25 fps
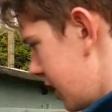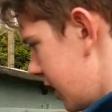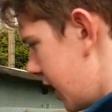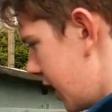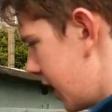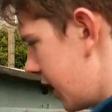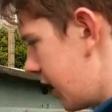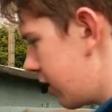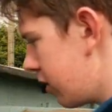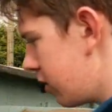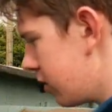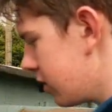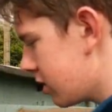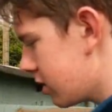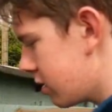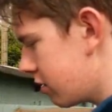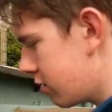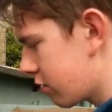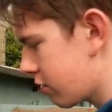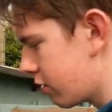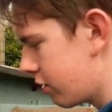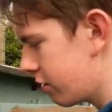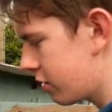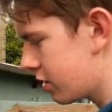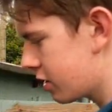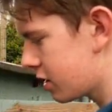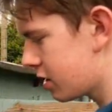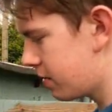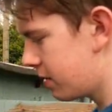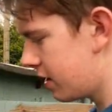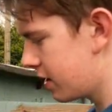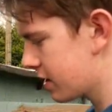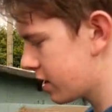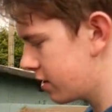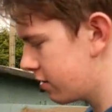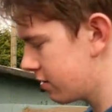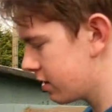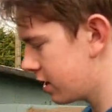And I also grew the
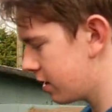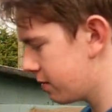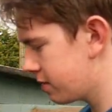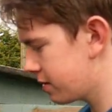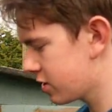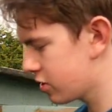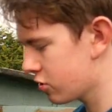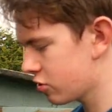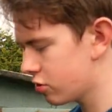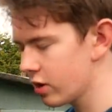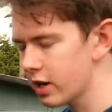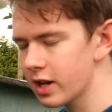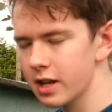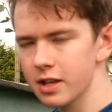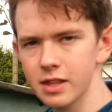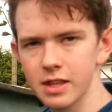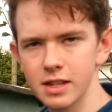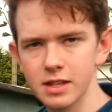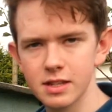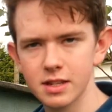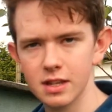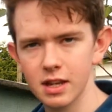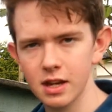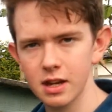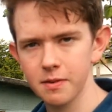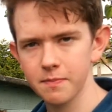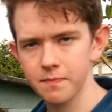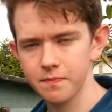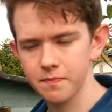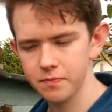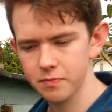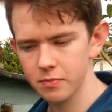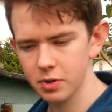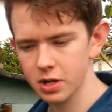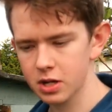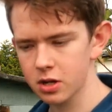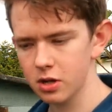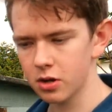tomatoes up string this year
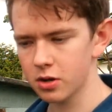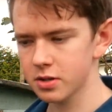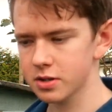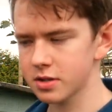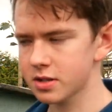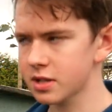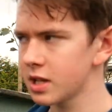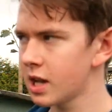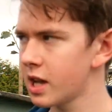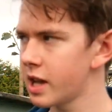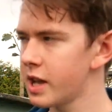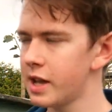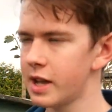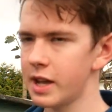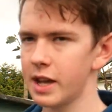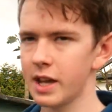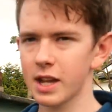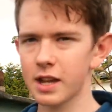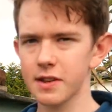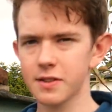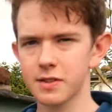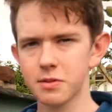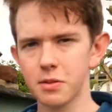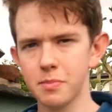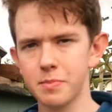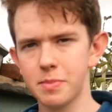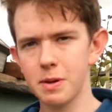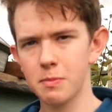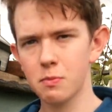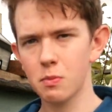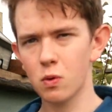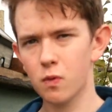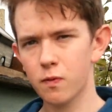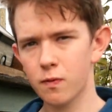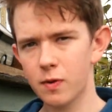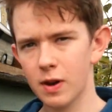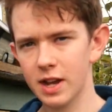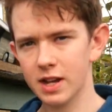because it gives them a bit
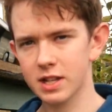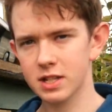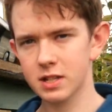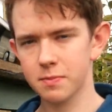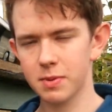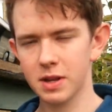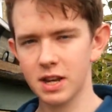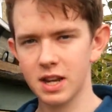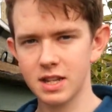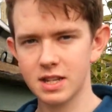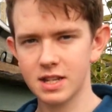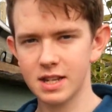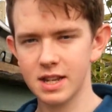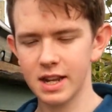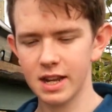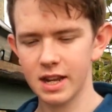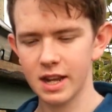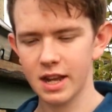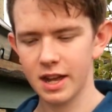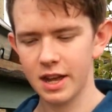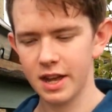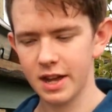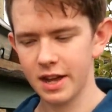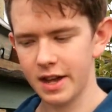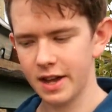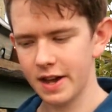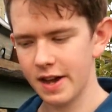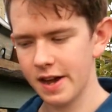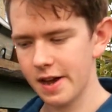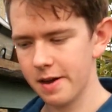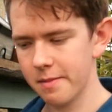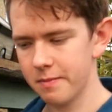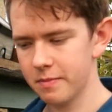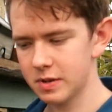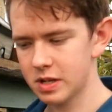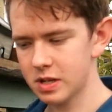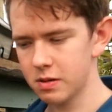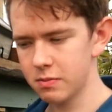more flexibility
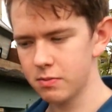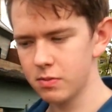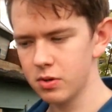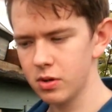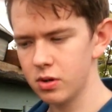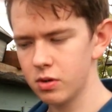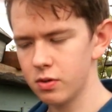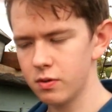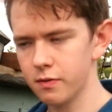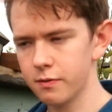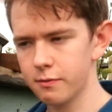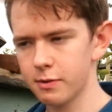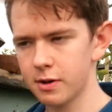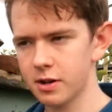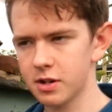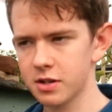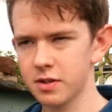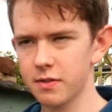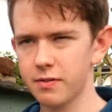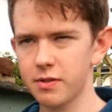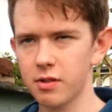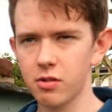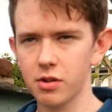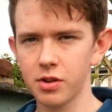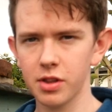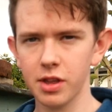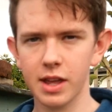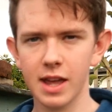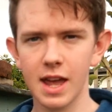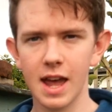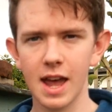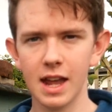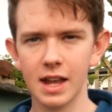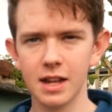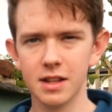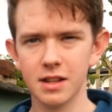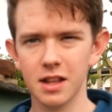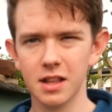to move, whereas if they're on a
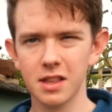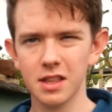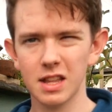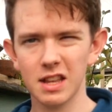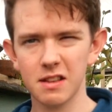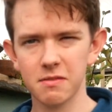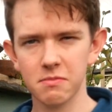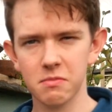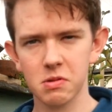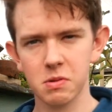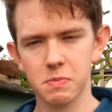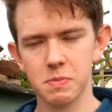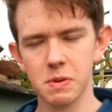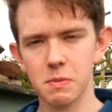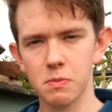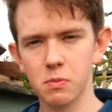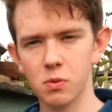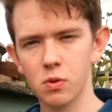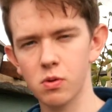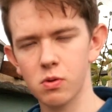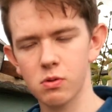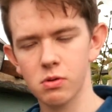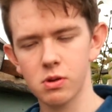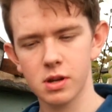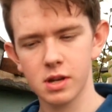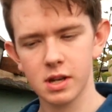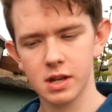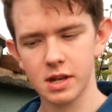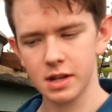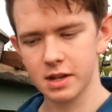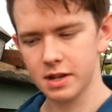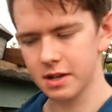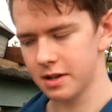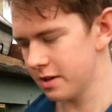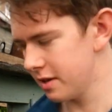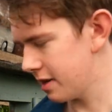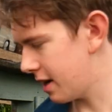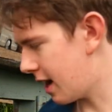cane and they're a bit more,
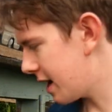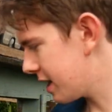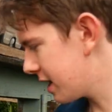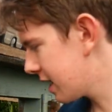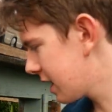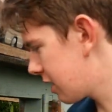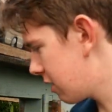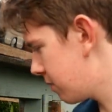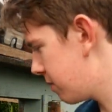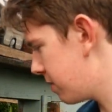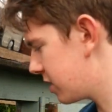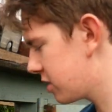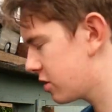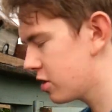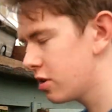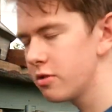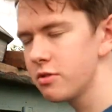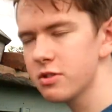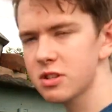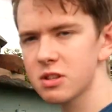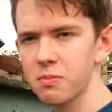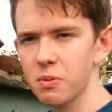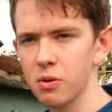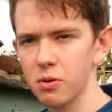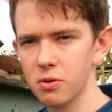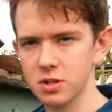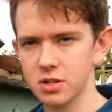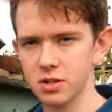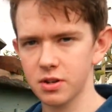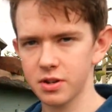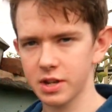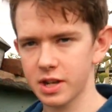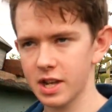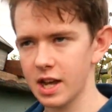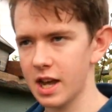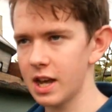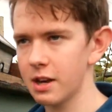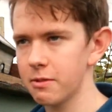I think they're a bit too supported
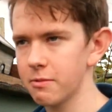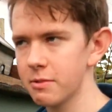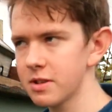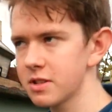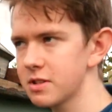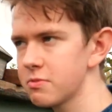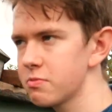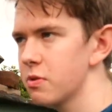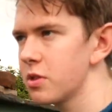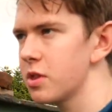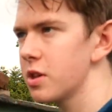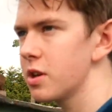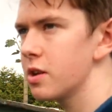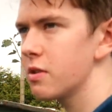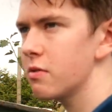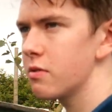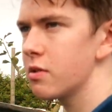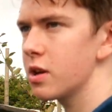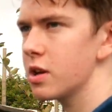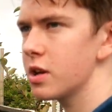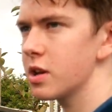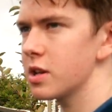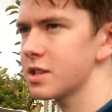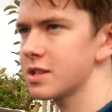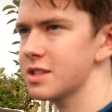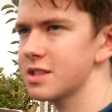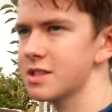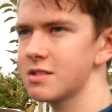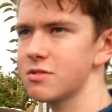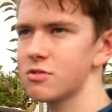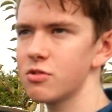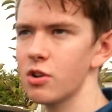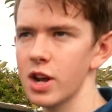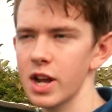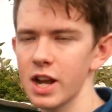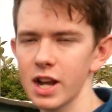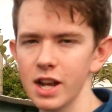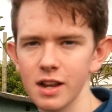on a cane, whereas with a
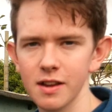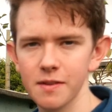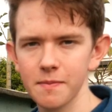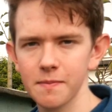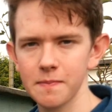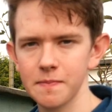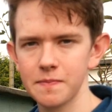string